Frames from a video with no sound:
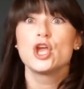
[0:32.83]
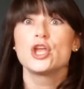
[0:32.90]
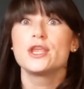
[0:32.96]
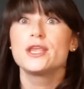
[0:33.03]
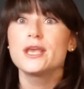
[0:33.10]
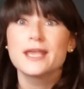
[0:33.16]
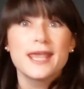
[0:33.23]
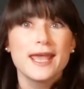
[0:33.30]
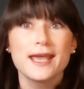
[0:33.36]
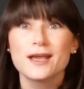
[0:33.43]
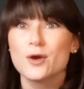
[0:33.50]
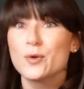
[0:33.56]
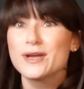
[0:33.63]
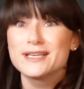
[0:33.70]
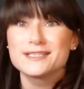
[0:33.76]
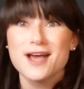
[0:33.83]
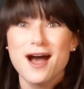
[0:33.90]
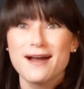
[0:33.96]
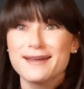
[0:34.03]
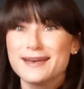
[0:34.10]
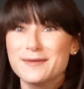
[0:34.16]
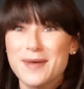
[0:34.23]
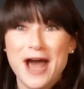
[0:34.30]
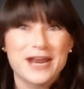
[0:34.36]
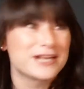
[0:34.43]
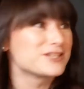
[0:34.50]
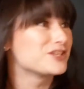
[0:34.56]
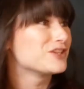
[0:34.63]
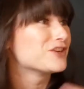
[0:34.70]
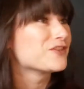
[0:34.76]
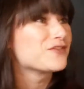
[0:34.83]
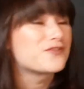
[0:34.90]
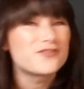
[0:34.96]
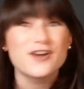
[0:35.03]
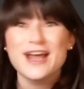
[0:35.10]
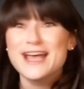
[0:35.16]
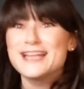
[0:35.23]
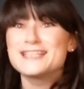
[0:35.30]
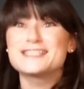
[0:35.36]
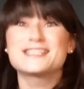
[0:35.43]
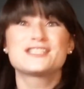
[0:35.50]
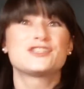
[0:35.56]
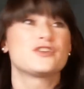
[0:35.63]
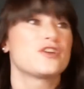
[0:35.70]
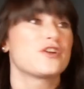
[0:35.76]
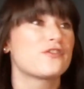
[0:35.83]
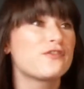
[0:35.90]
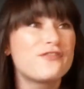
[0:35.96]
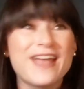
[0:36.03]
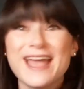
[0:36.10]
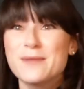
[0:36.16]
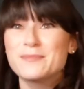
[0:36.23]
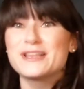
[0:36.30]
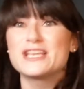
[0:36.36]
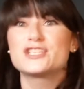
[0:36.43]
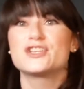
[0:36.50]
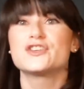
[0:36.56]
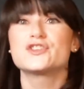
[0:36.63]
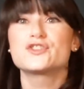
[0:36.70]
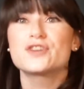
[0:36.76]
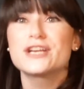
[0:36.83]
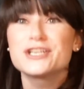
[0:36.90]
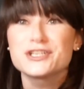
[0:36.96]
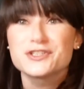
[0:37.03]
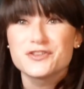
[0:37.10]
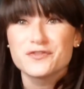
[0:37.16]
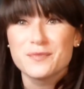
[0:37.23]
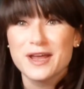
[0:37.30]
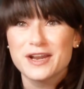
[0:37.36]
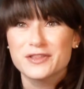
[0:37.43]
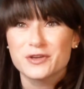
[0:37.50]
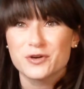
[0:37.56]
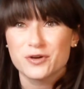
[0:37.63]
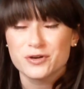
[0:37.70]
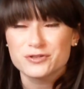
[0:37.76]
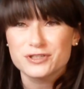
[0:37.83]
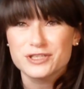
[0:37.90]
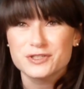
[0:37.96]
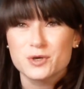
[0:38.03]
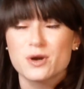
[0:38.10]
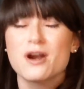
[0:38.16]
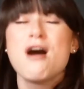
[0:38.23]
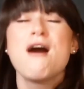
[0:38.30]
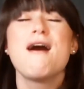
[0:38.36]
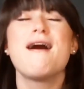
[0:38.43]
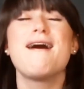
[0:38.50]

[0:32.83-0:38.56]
You can't quit talking about it to your friends, to your family, to the strangers you've met at the grocery store.